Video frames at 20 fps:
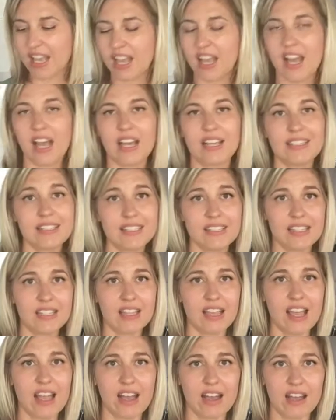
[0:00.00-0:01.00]
I still
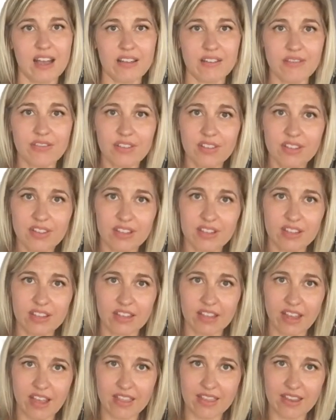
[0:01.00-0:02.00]
have
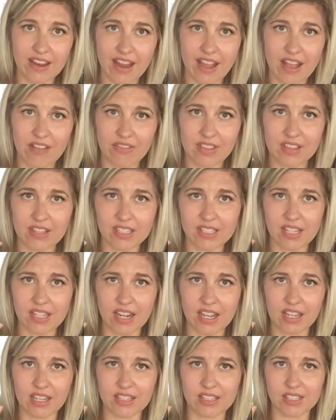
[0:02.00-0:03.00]
the other half of this that
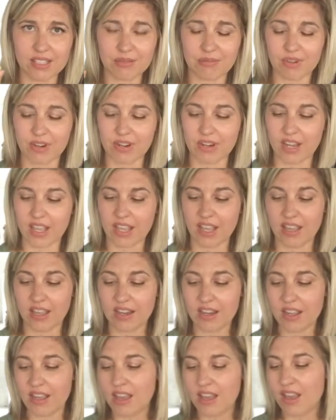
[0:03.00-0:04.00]
I can squirt
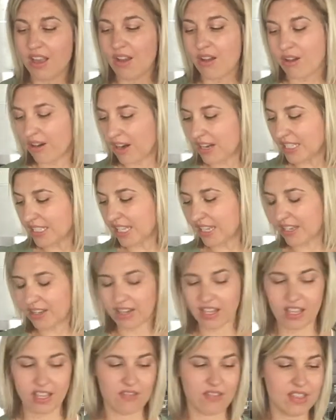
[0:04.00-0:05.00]
in, or else I could
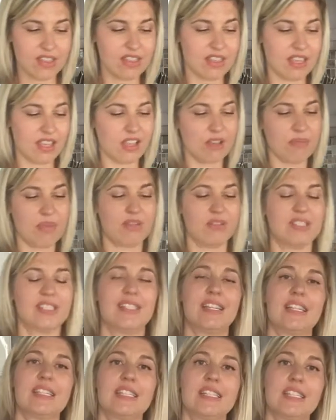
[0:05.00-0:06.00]
even think about
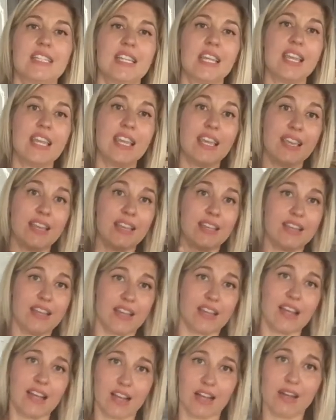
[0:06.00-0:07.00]
zesting in,
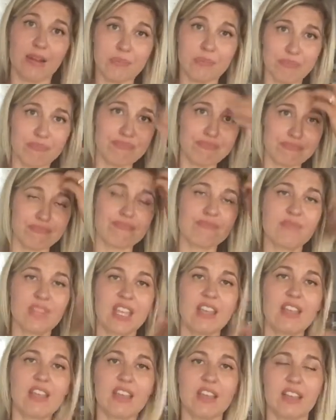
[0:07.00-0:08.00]

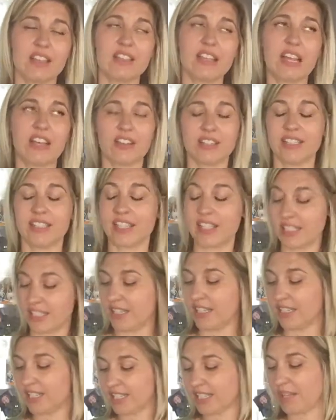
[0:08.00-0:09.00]
I could zest
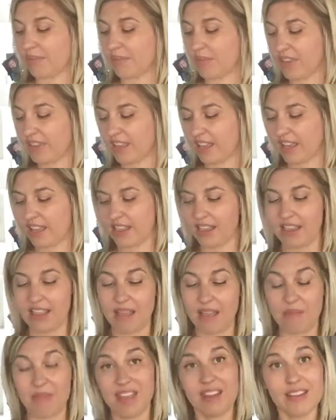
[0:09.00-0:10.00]
in some of the
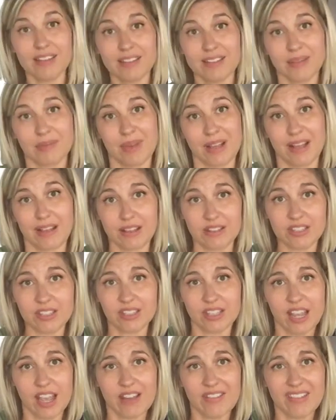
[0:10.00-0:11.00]
lemon as well, just
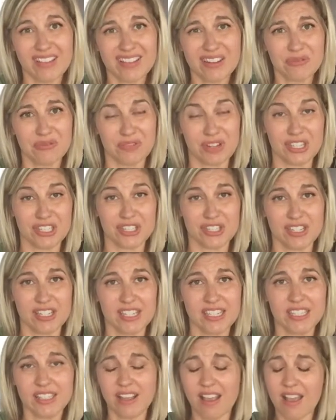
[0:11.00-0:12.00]
to have a little
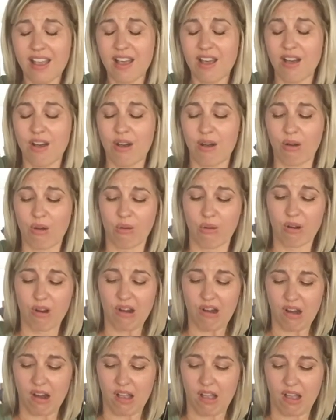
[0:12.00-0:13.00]
freshness,
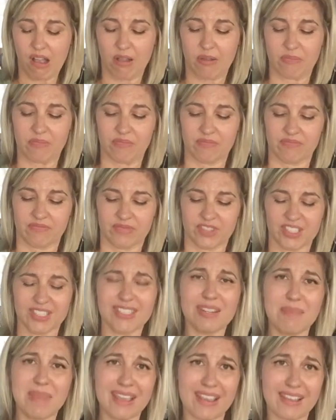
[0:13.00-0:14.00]
or just
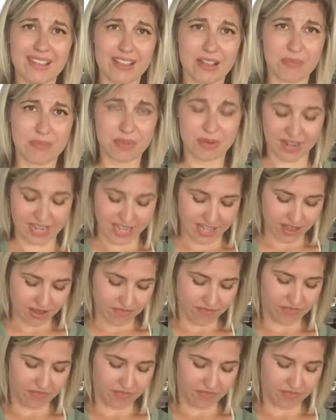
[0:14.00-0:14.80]
to make it look pretty.